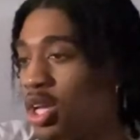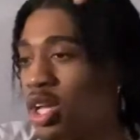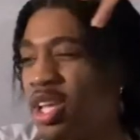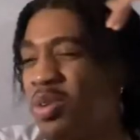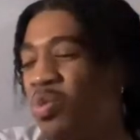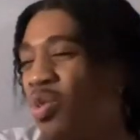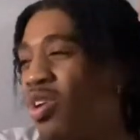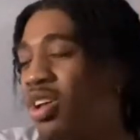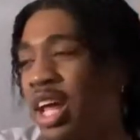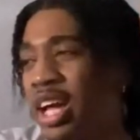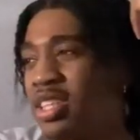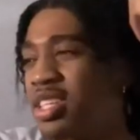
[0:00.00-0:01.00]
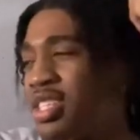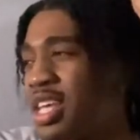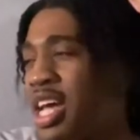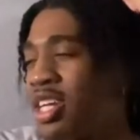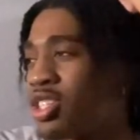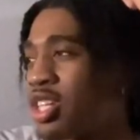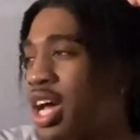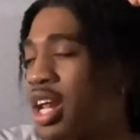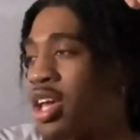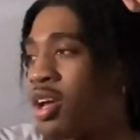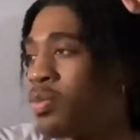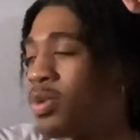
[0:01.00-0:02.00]
wore like this astronaut
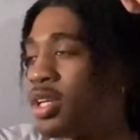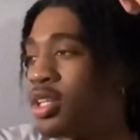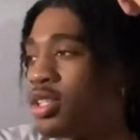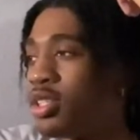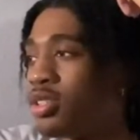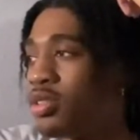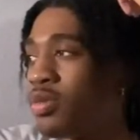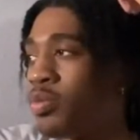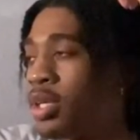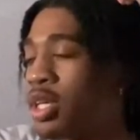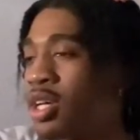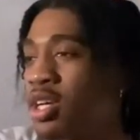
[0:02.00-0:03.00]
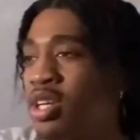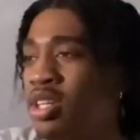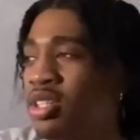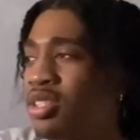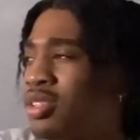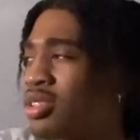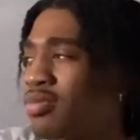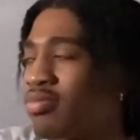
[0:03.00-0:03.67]
helmet because